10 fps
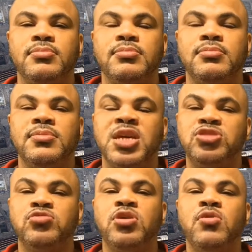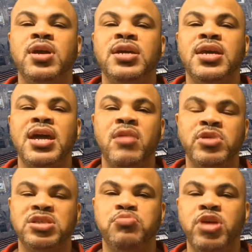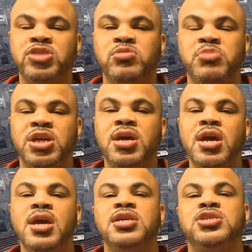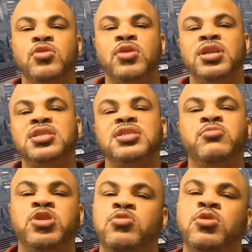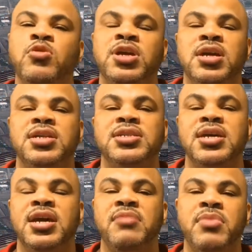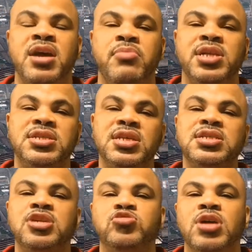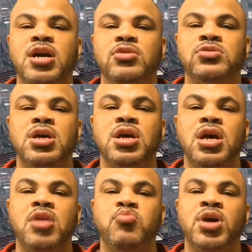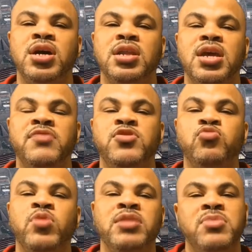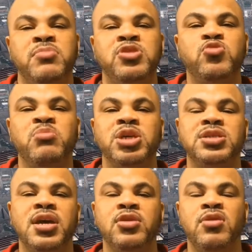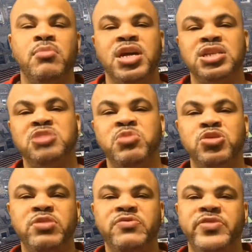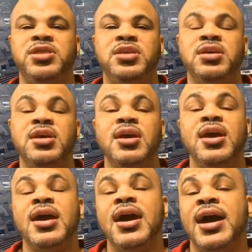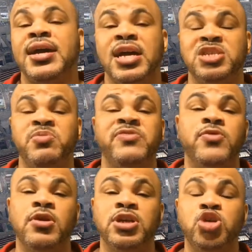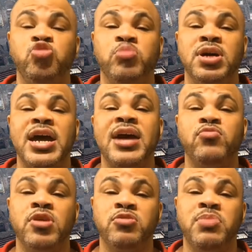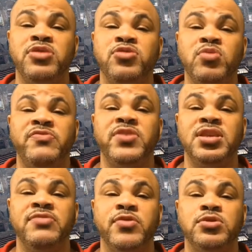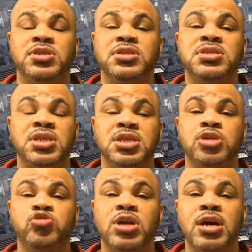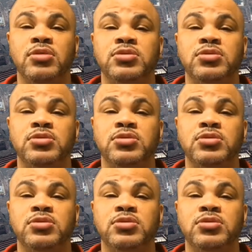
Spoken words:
that you're going and how much the price would be. So initially, when you were going to get a ticket, it may have been $600, but if you wait maybe 3 months later, it might just be $350. I can't speak for all of you, but I'd rather pay $350 versus $600.